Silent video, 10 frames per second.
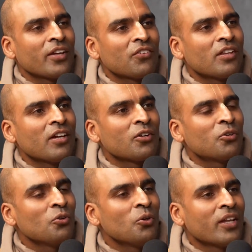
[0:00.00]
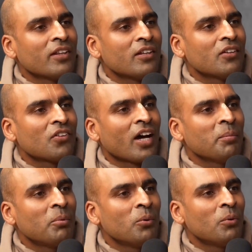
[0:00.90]
as the guru and the
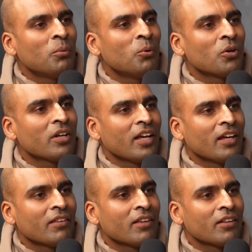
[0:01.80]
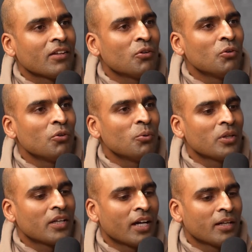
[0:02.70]
disciple were walking, then the guru
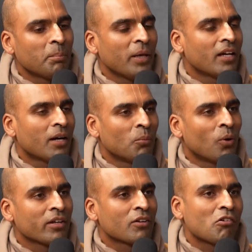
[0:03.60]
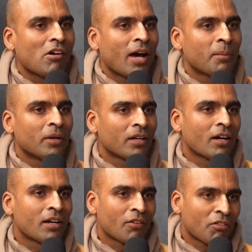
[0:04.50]
would kind of pick up one crab and
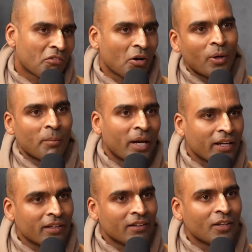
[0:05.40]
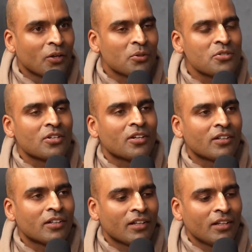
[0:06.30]
kind of throw it back in the
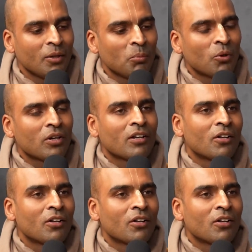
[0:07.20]
ocean. And then he'd walk